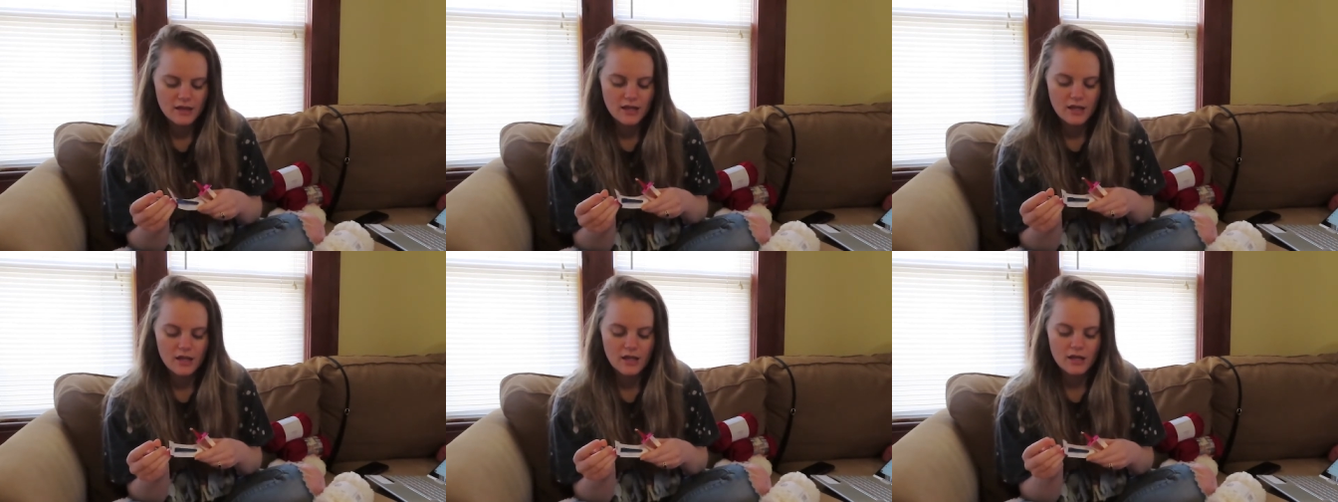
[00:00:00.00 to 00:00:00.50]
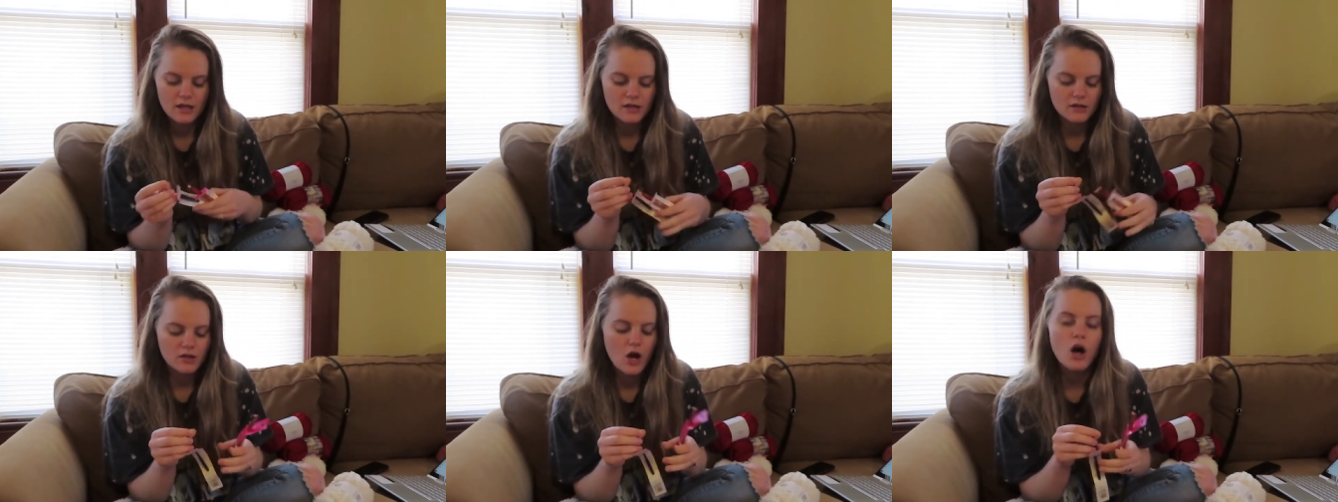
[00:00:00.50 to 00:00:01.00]
the
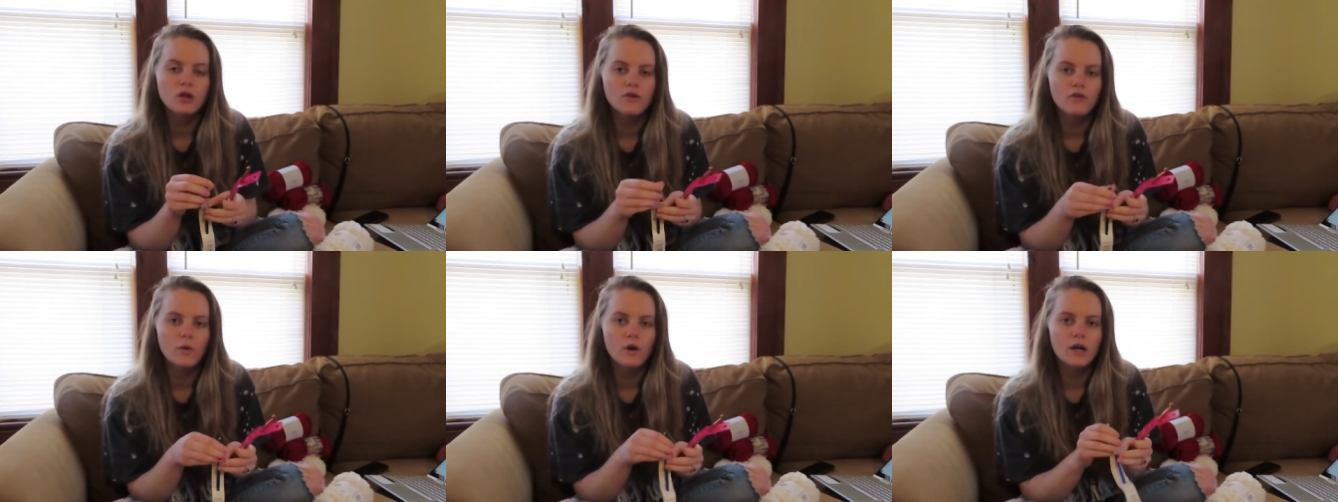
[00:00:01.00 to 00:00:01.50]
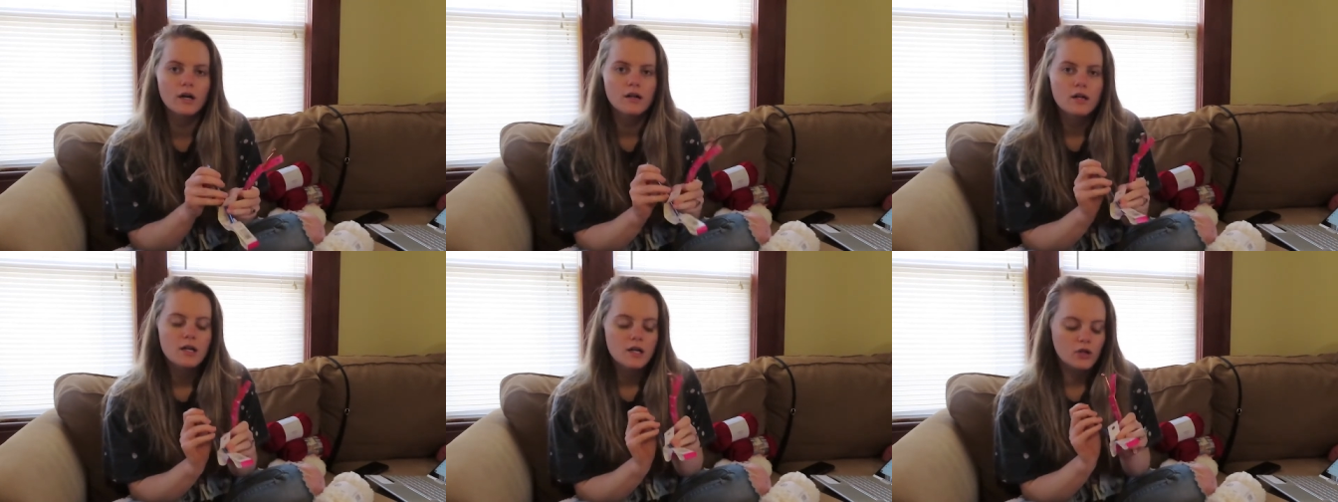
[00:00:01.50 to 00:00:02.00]
called for
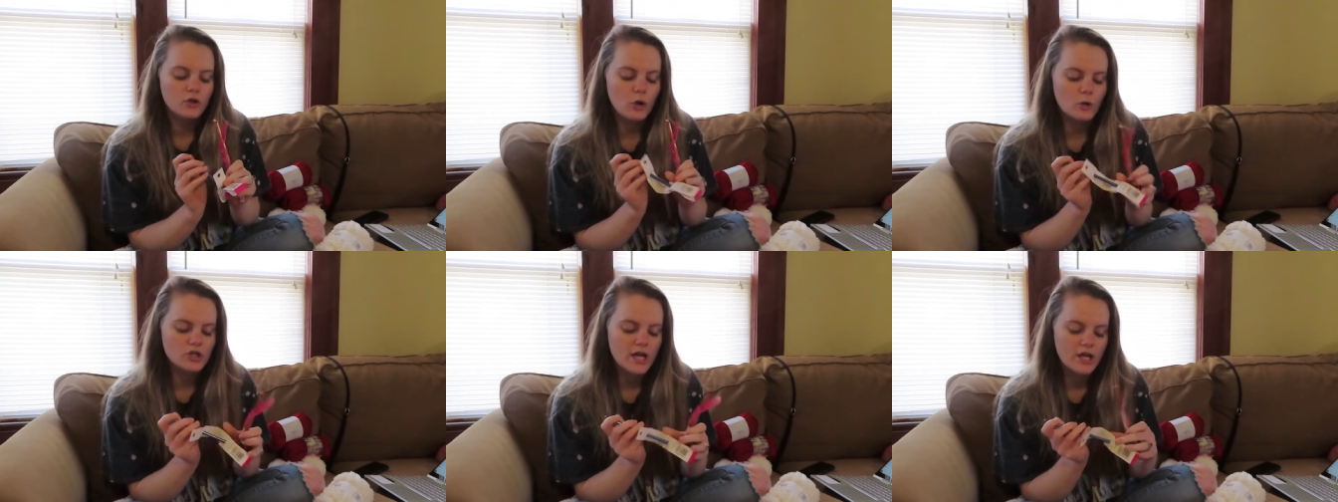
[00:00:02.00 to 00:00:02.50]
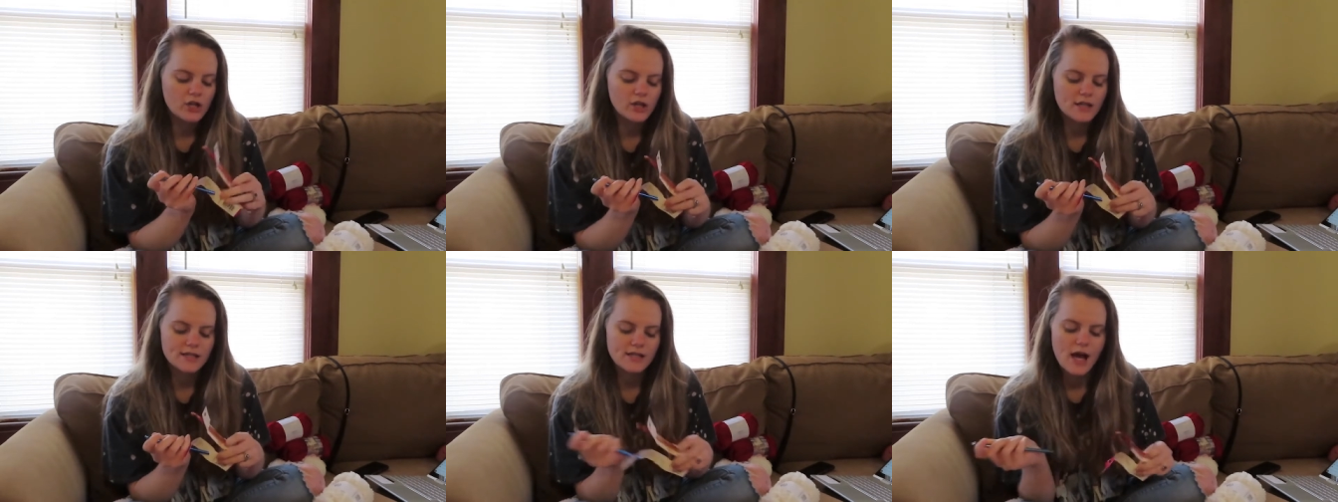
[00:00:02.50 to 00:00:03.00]
crochet
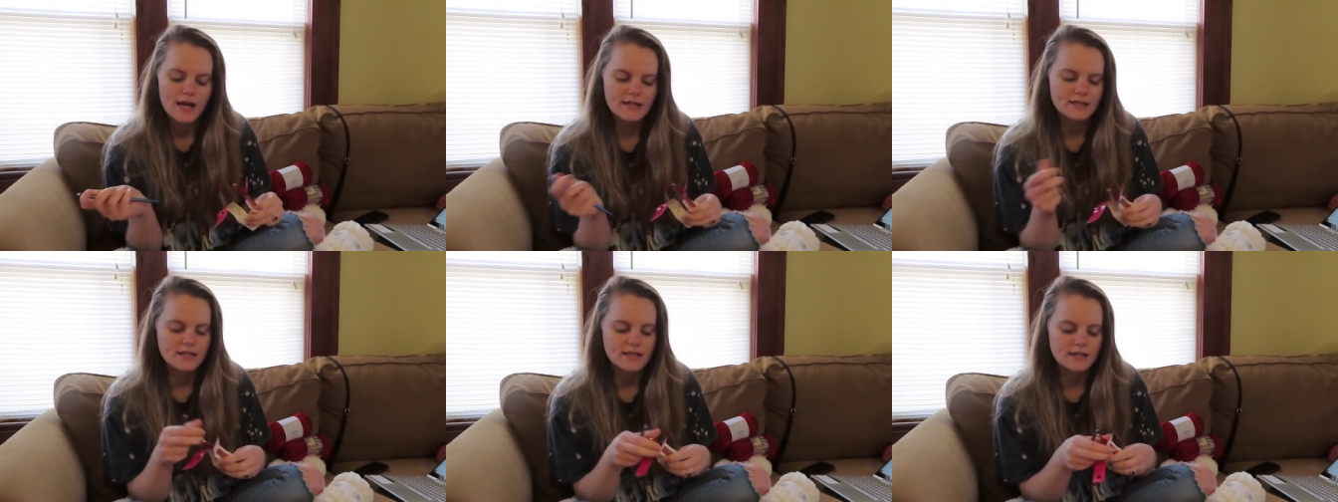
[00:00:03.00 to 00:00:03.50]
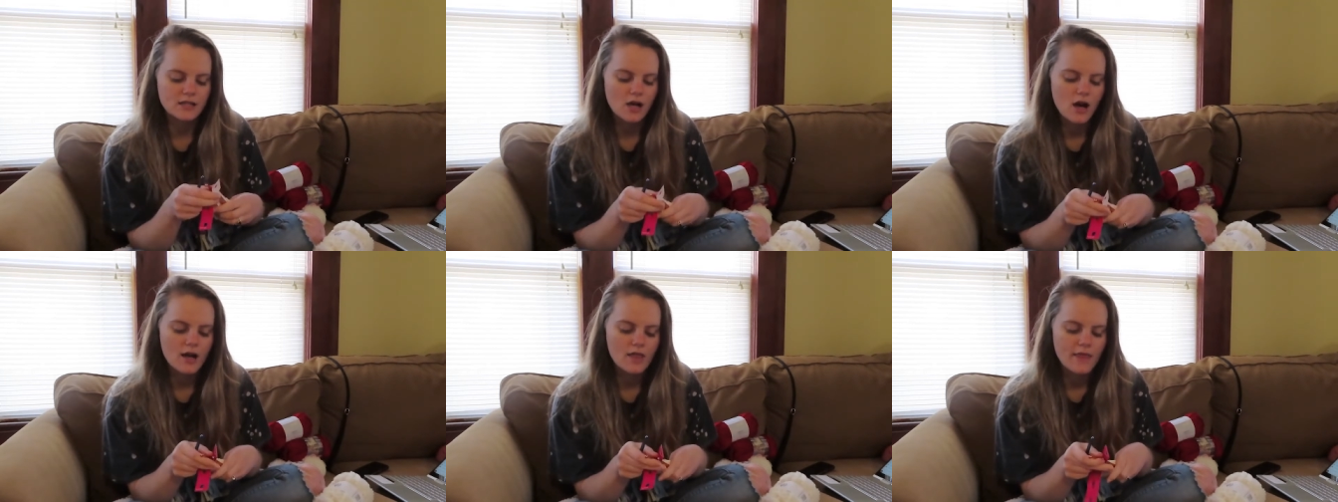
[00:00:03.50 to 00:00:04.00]
hook size is
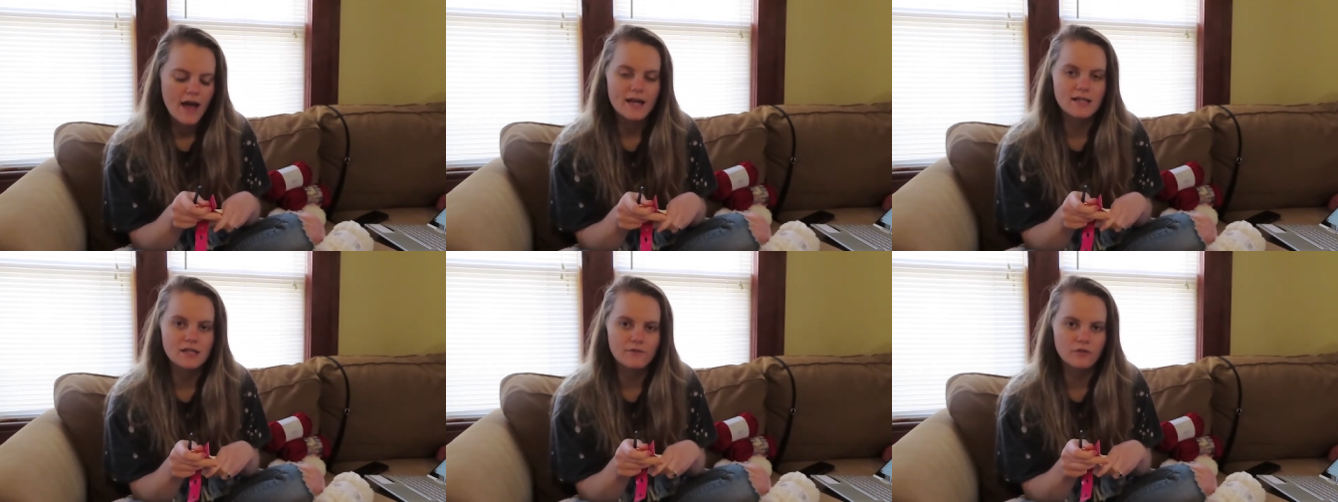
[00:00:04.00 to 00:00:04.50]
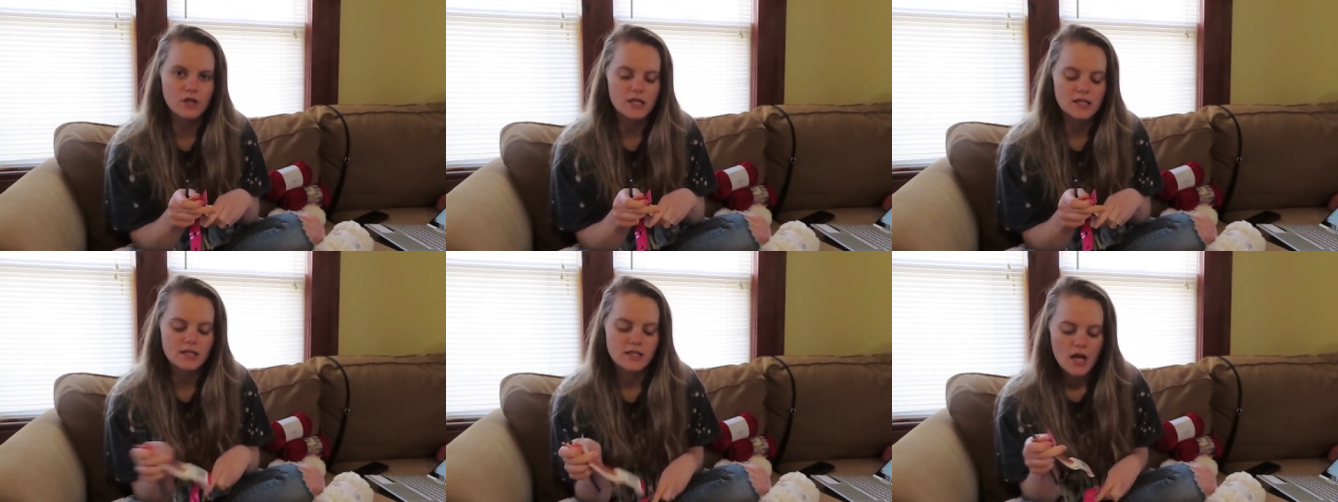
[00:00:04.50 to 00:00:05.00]
not that
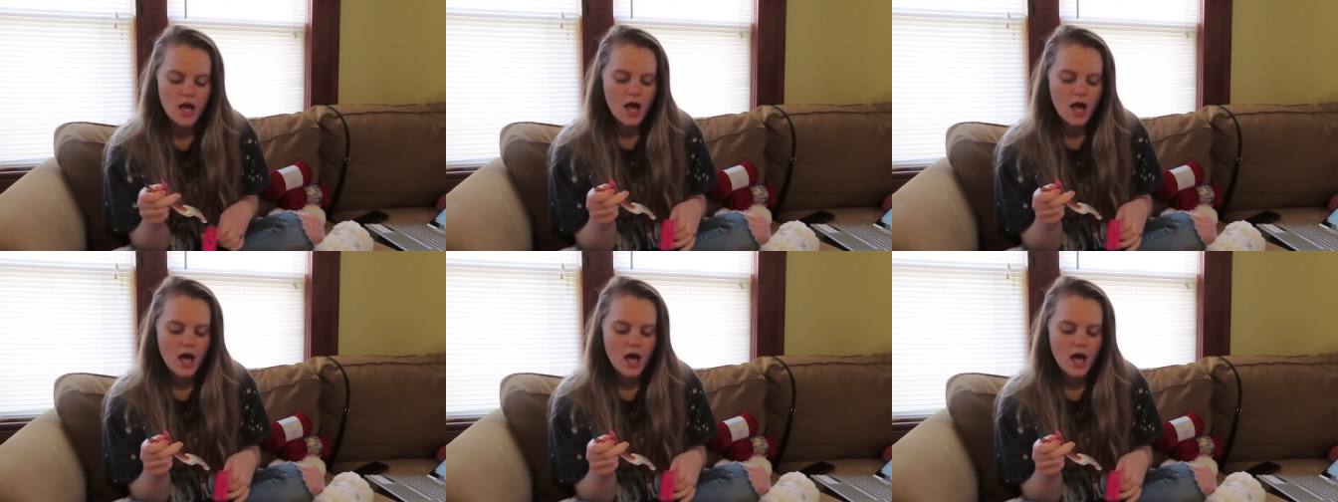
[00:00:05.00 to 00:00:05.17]
different,